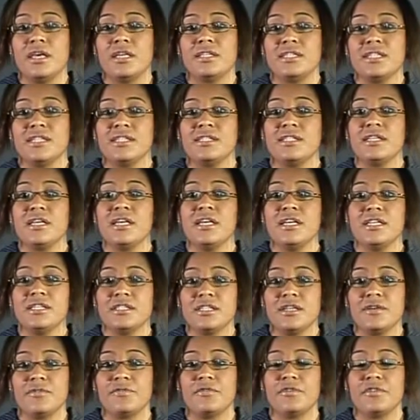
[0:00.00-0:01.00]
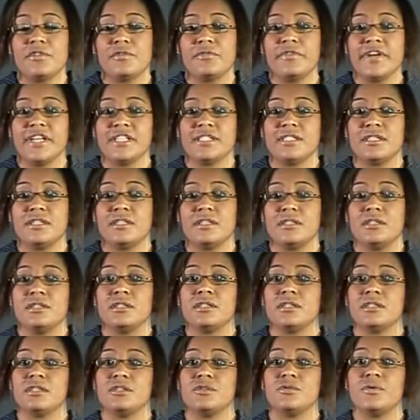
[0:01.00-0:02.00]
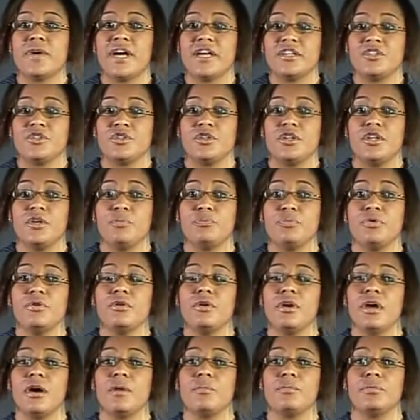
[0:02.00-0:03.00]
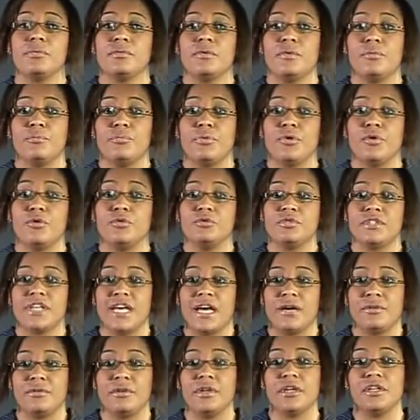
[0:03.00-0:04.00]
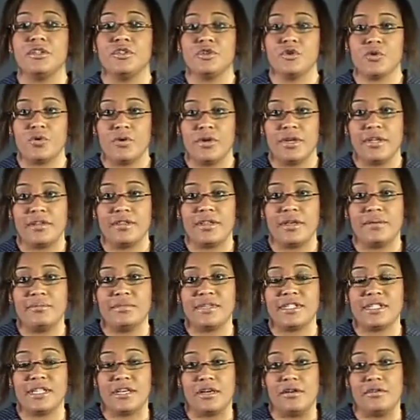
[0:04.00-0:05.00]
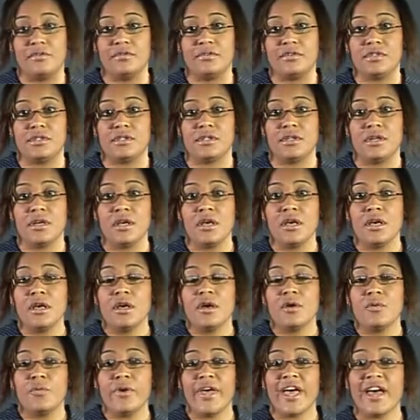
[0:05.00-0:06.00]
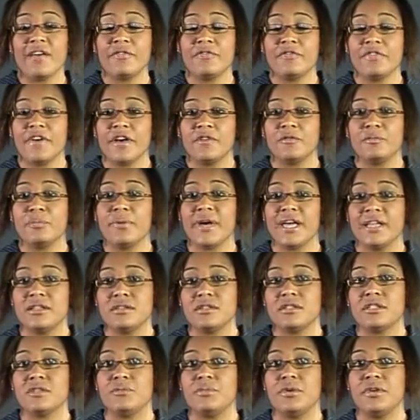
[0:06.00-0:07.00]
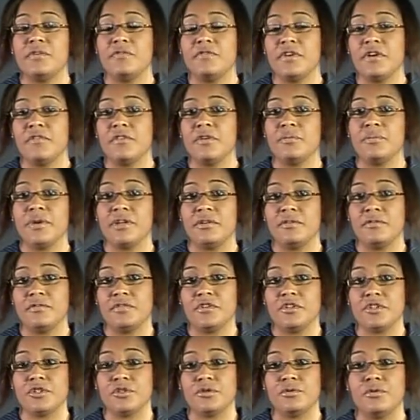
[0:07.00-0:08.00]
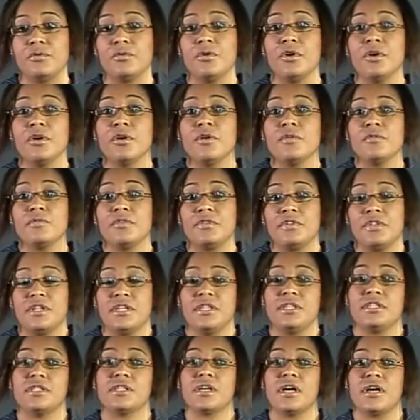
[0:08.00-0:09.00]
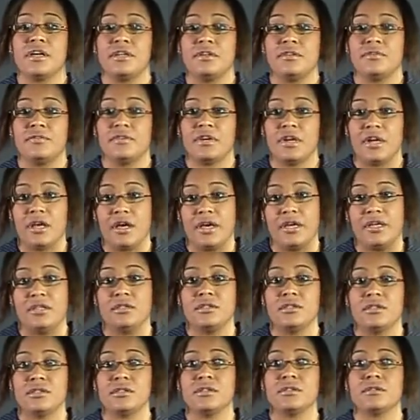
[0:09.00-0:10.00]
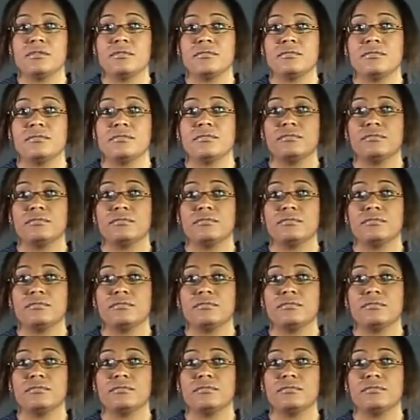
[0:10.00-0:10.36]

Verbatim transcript: it is easier for the residents to actually pull up and pull down and toilet themselves. We have found pants to be very beneficial for these kind of clients.